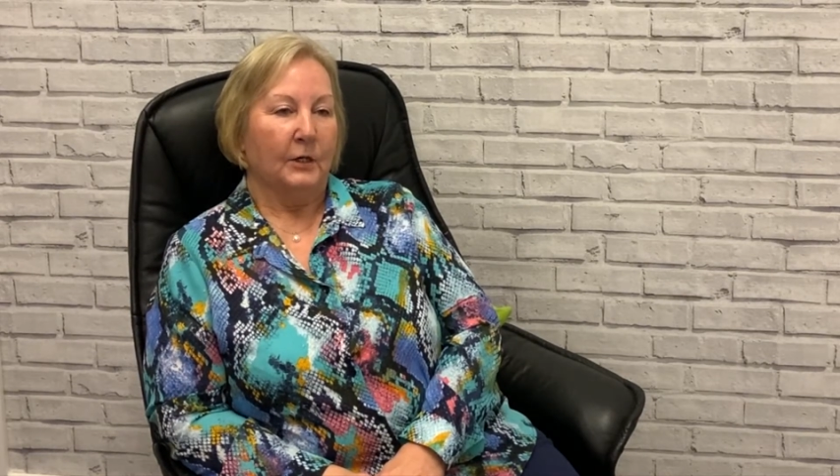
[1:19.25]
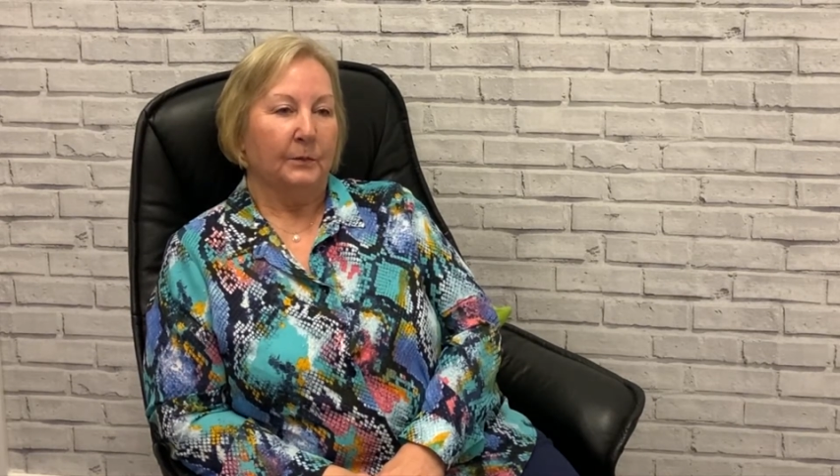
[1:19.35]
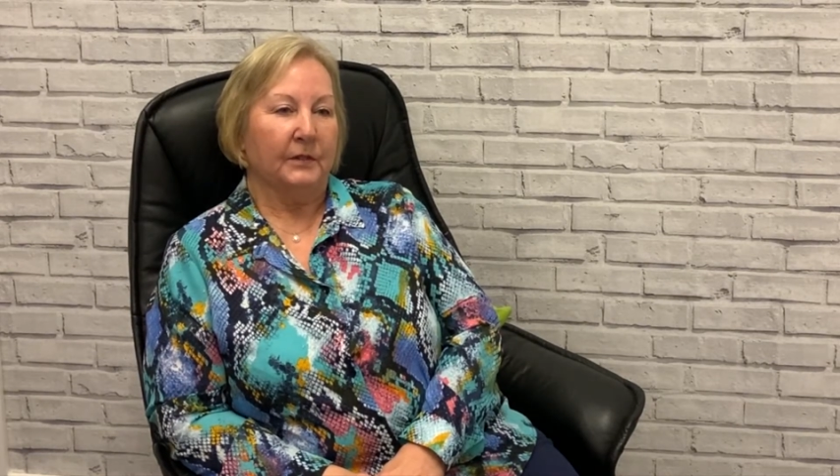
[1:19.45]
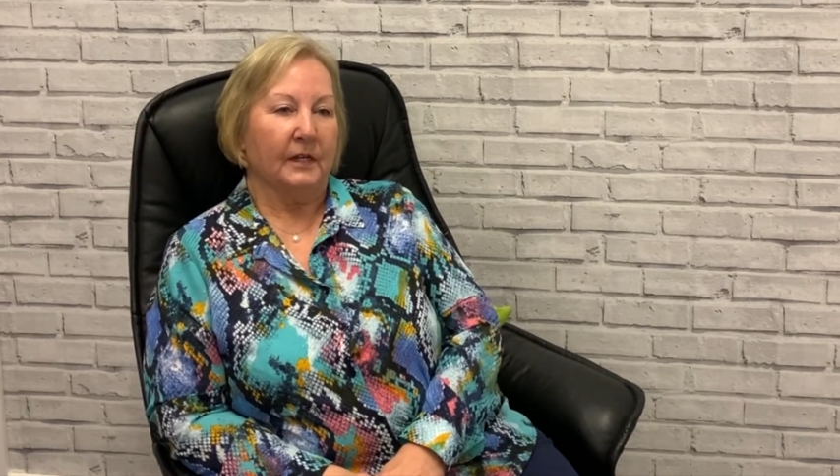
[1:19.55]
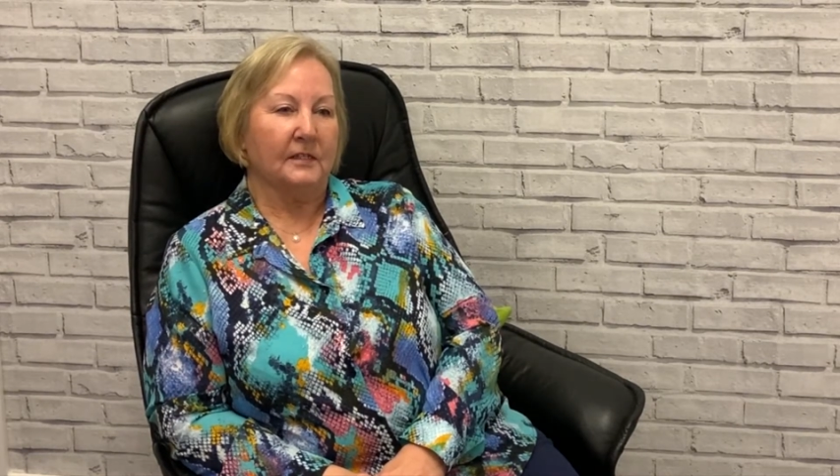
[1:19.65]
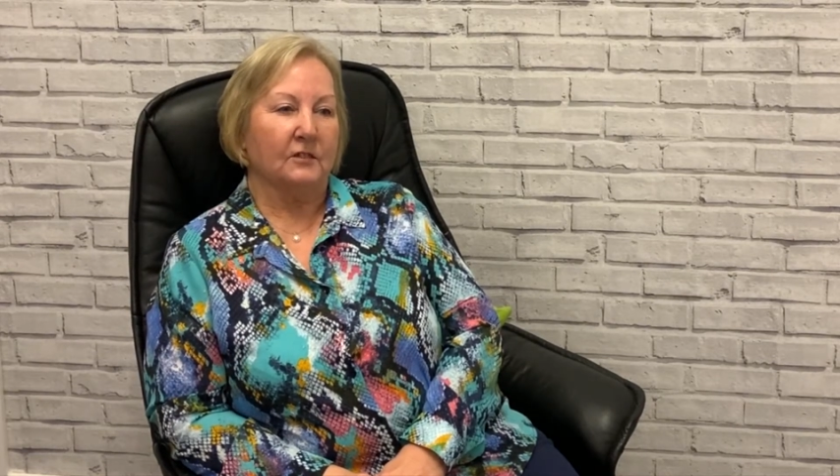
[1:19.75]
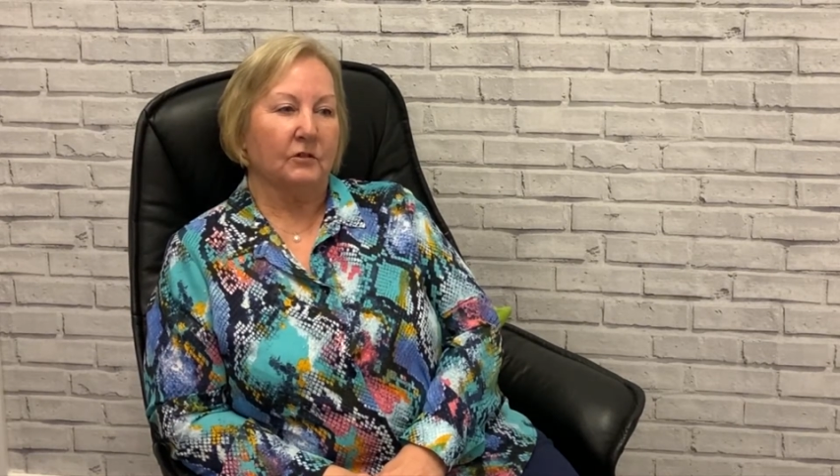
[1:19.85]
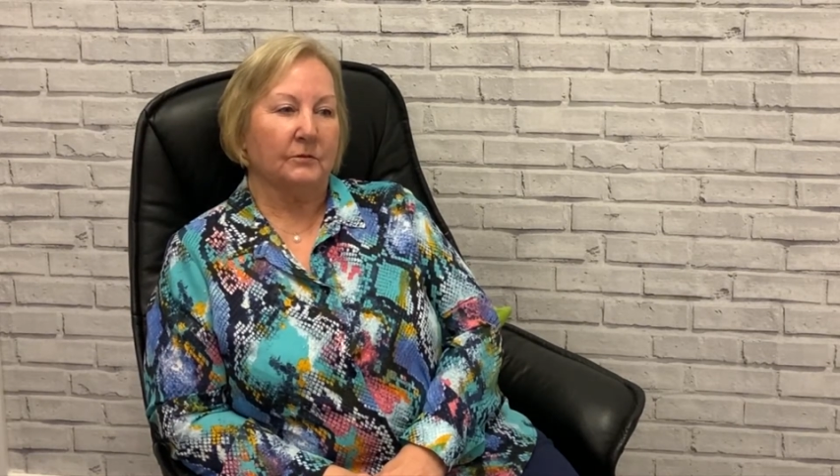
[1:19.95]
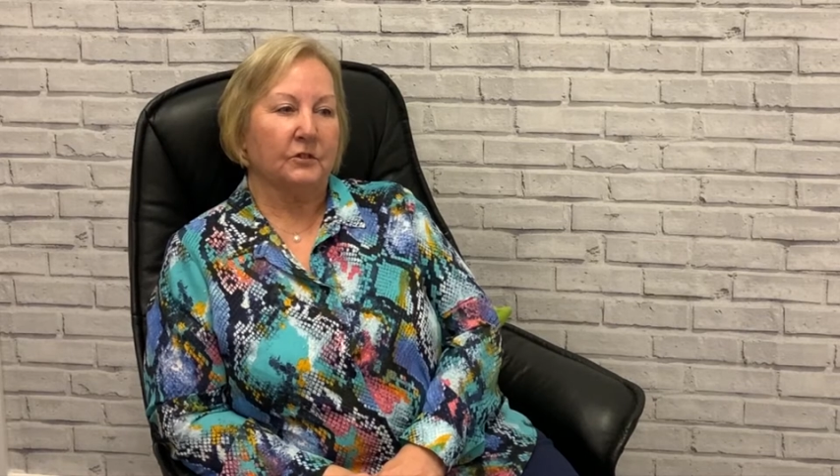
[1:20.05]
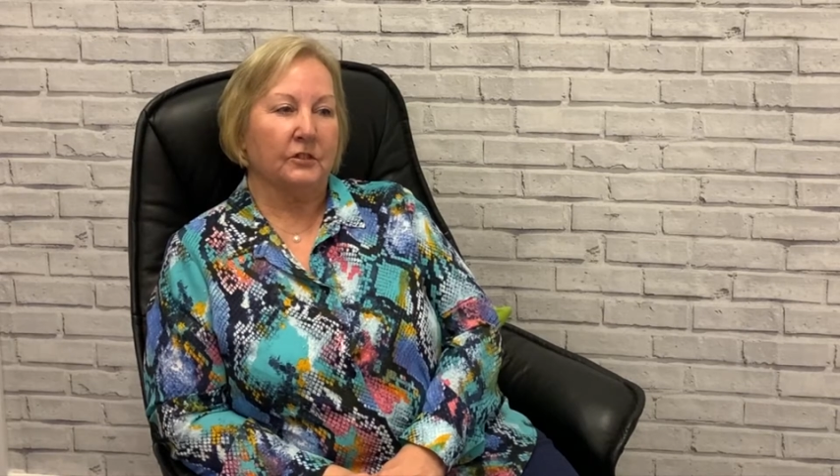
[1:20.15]
but that
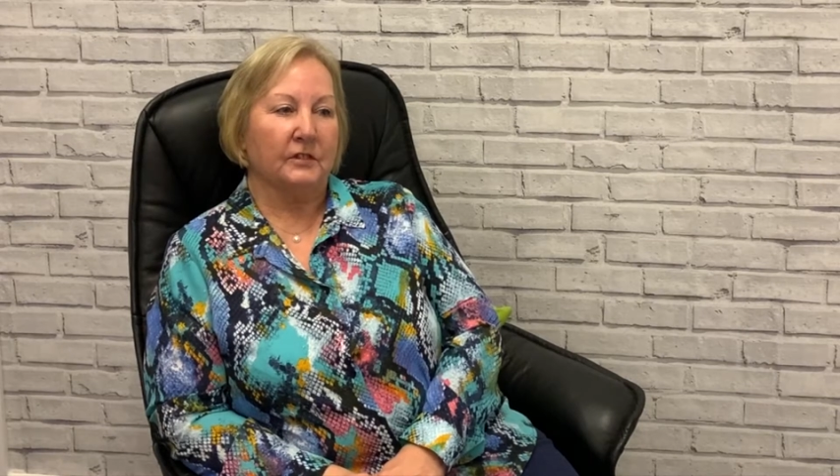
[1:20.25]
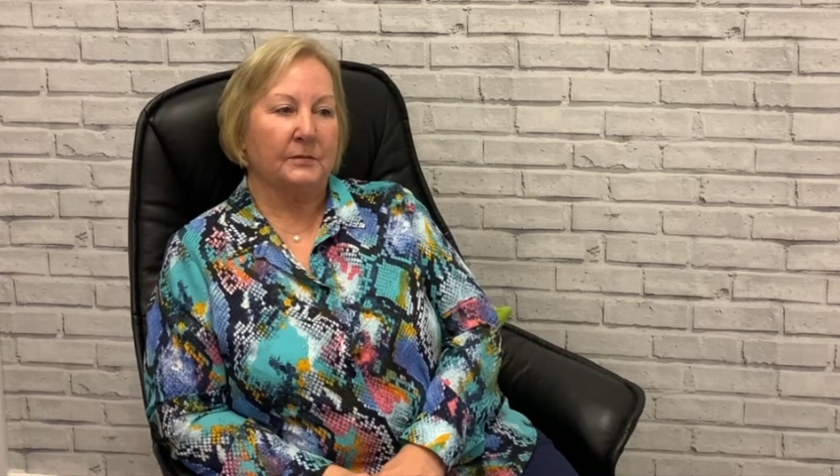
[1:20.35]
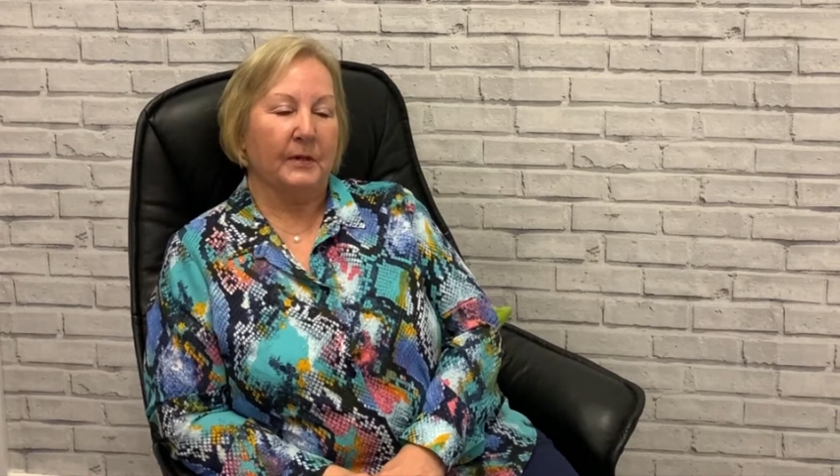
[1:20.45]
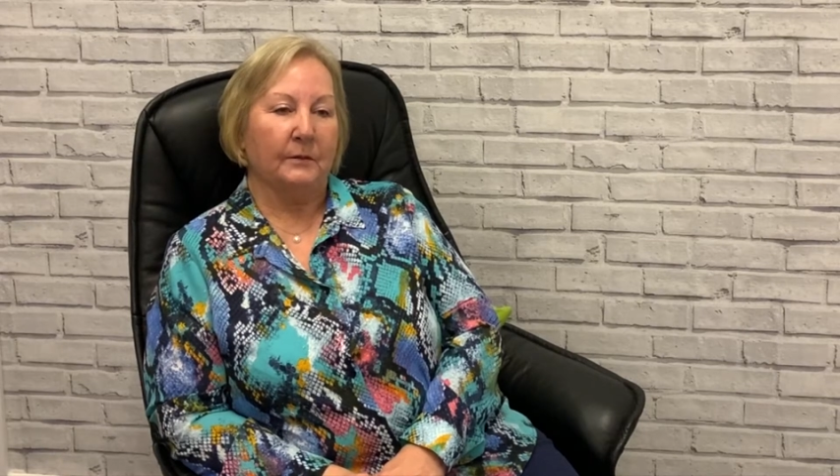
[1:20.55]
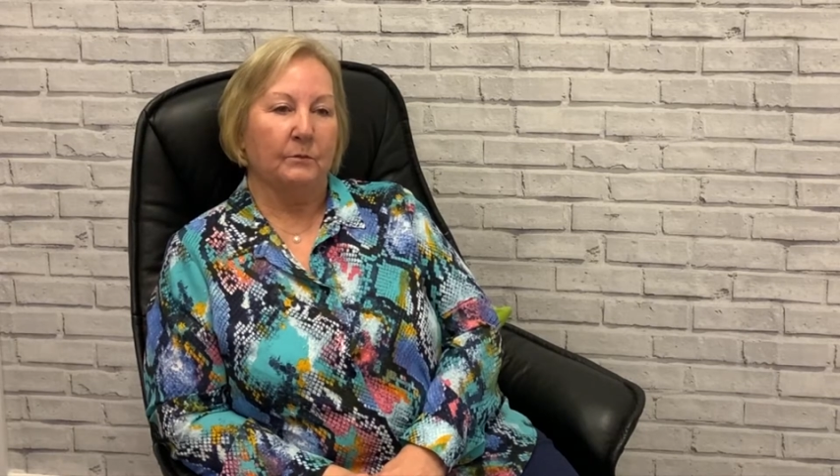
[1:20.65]
scripture has meant